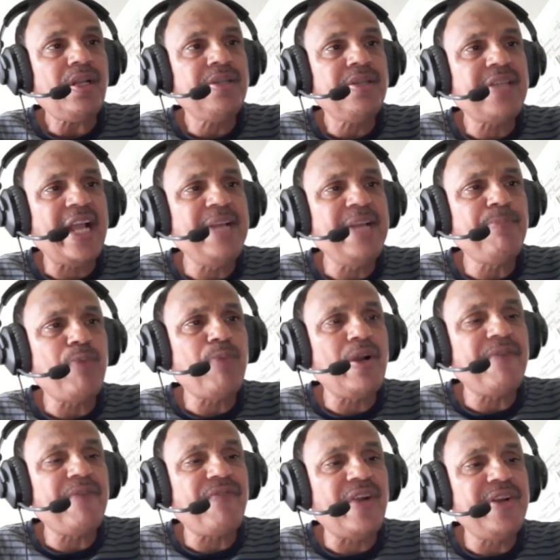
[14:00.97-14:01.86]
nine
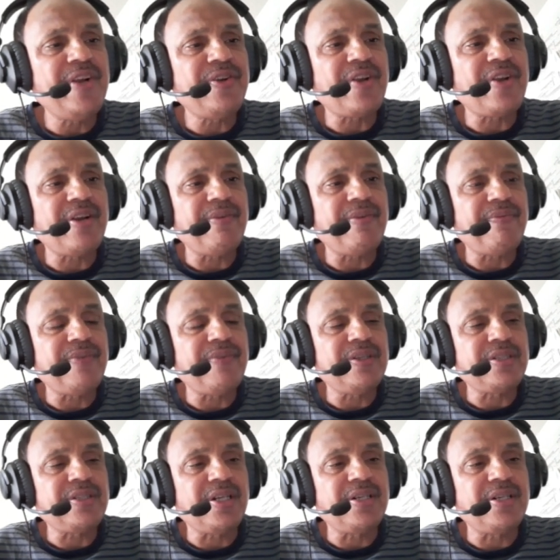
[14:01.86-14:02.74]
point five
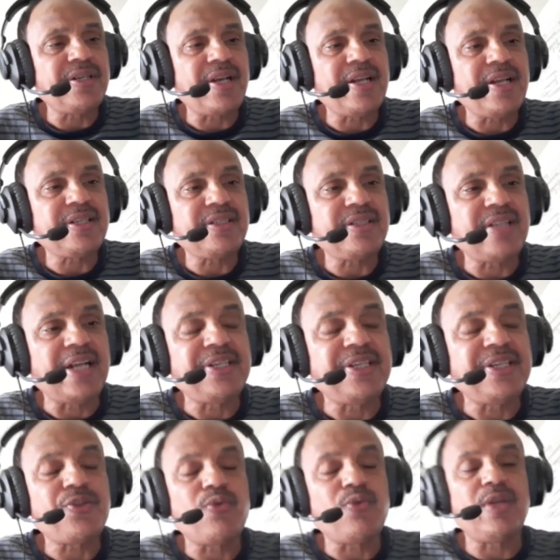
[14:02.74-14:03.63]
ton truck,
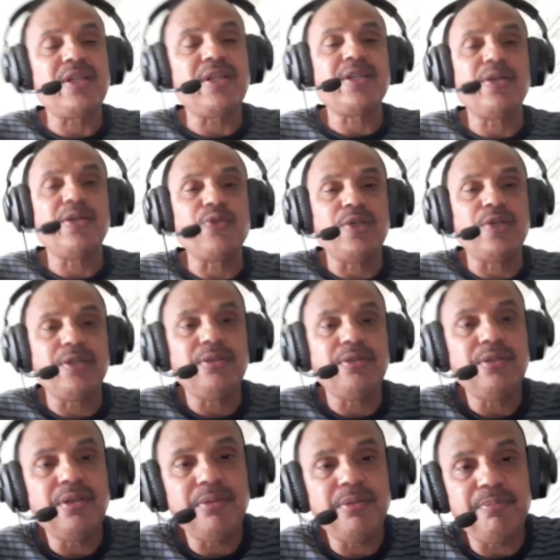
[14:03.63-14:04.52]
that is twelve thousand
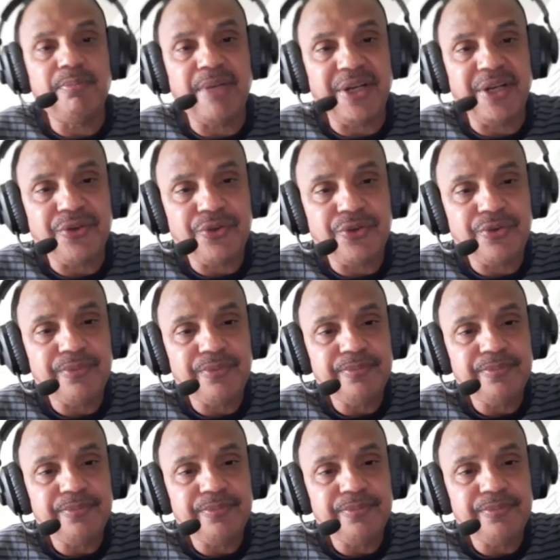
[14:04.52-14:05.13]
bricks.